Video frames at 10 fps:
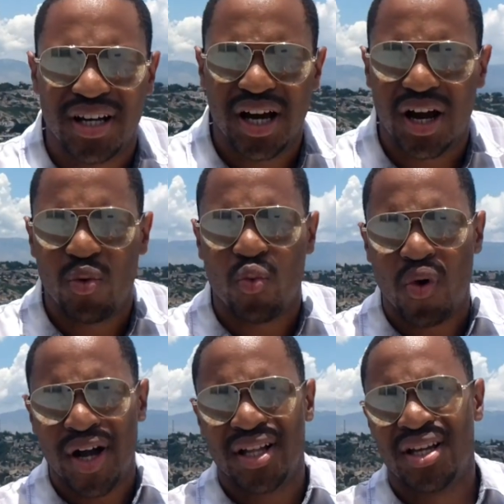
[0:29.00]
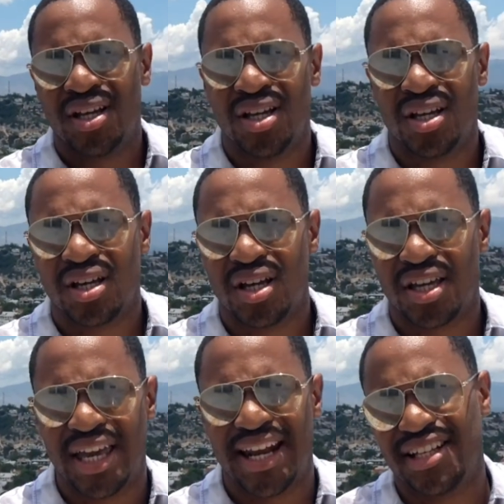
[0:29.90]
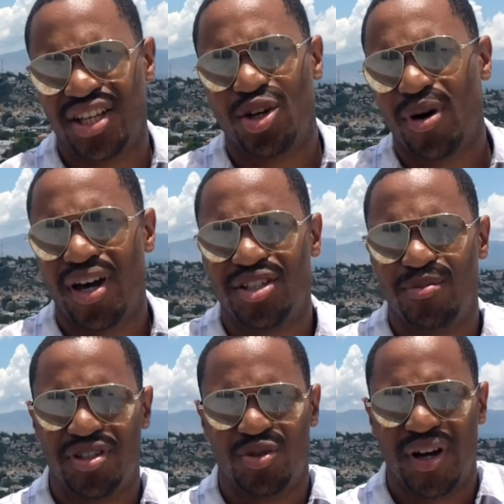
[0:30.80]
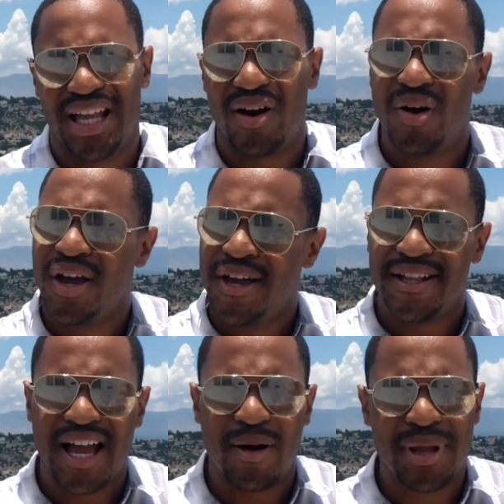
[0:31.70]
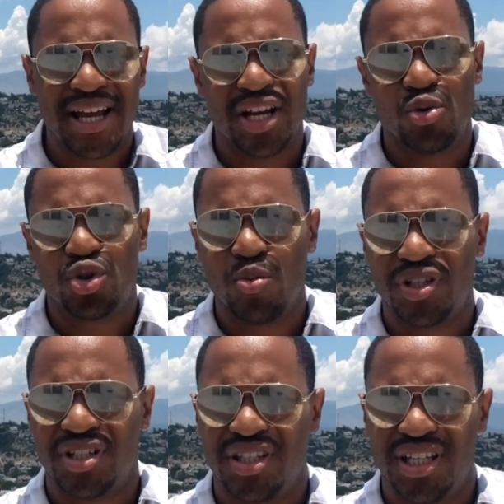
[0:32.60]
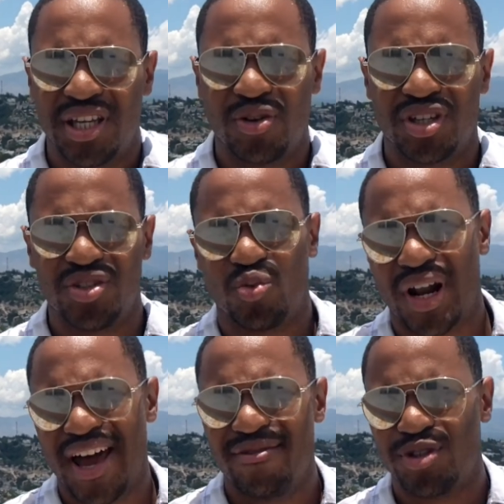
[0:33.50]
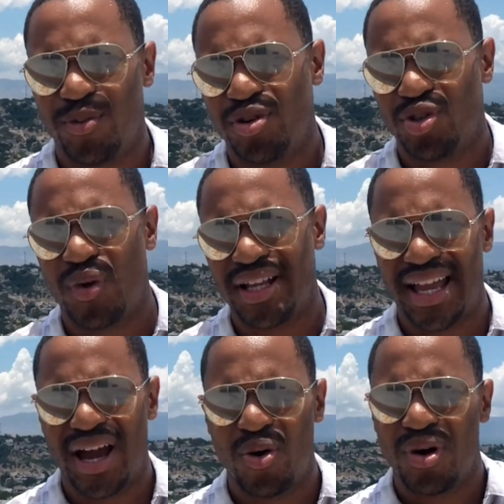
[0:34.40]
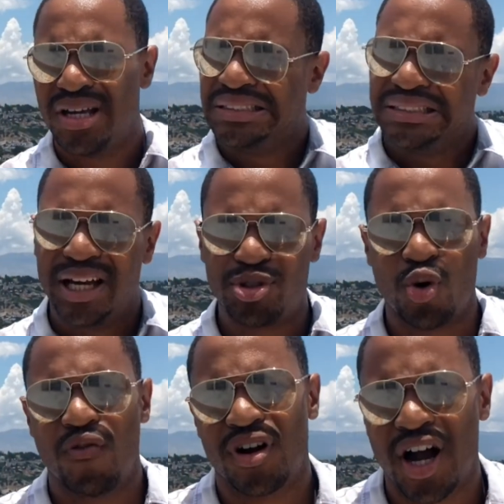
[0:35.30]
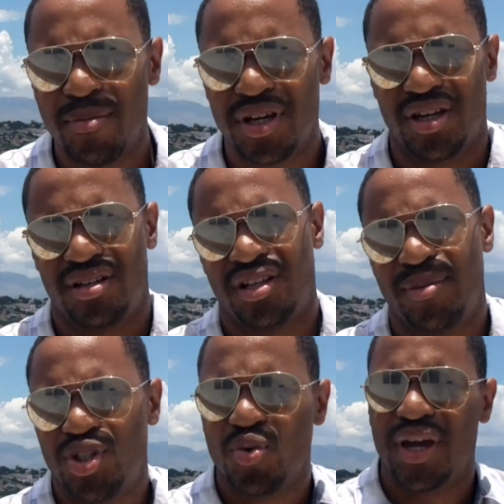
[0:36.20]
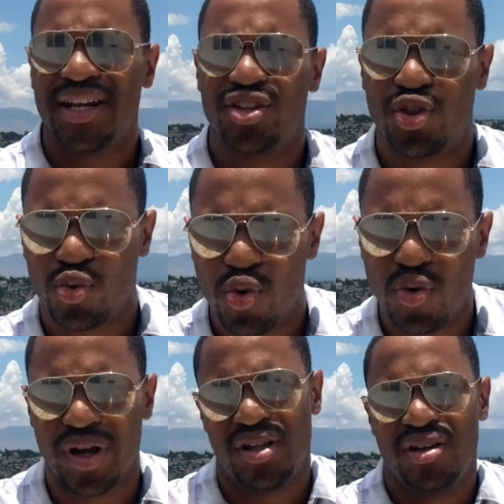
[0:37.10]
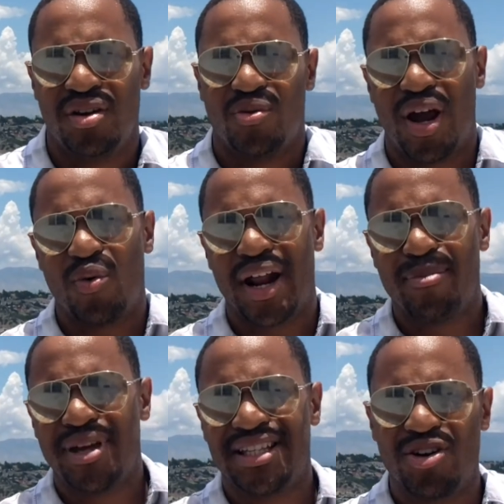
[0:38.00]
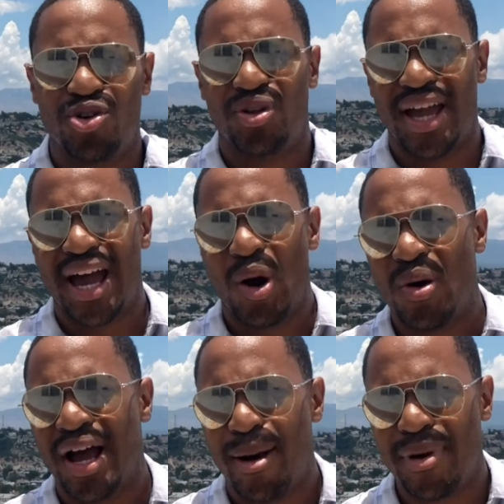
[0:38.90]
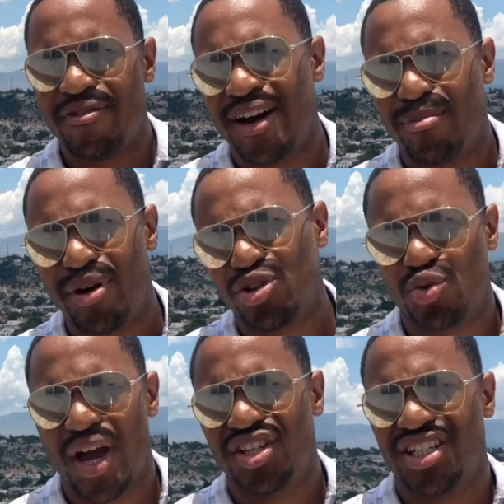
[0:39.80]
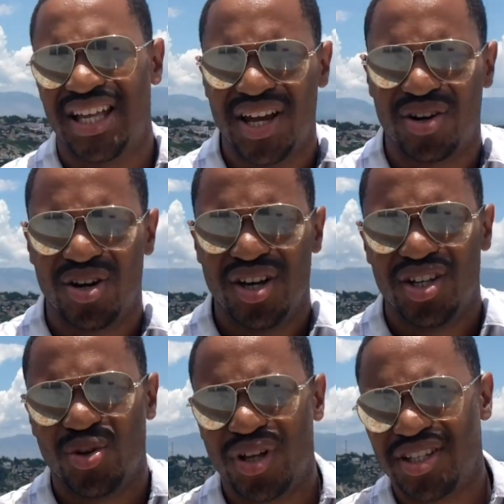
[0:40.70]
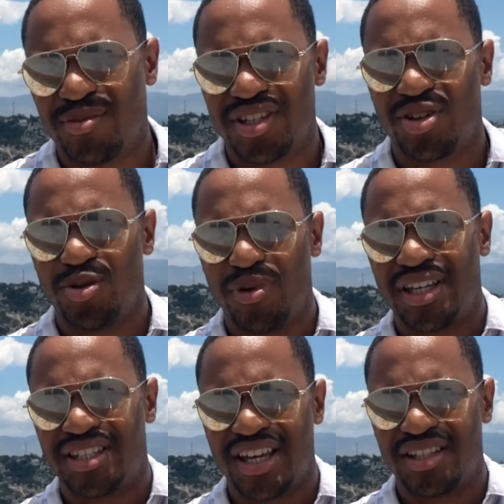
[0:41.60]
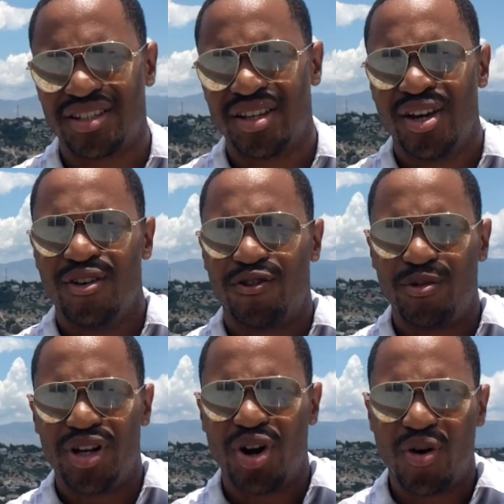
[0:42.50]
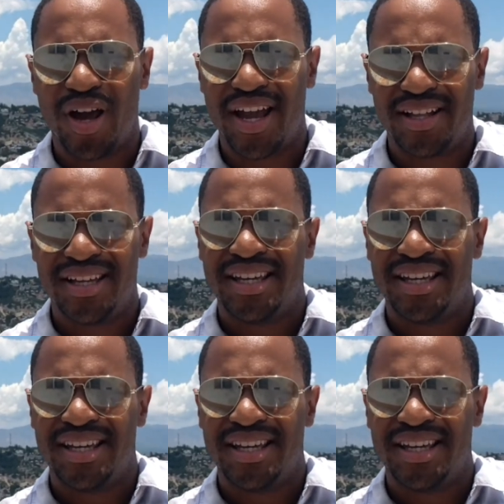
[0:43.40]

uh, what can I tell you about Haitian business right now? Now, I'm not gonna go too much into details because what I'm experiencing right now, I'm still overcoming it. I'm still getting through it, right? What I may tell you now, I may find a better strategy later. So it doesn't necessarily make sense for me to go ahead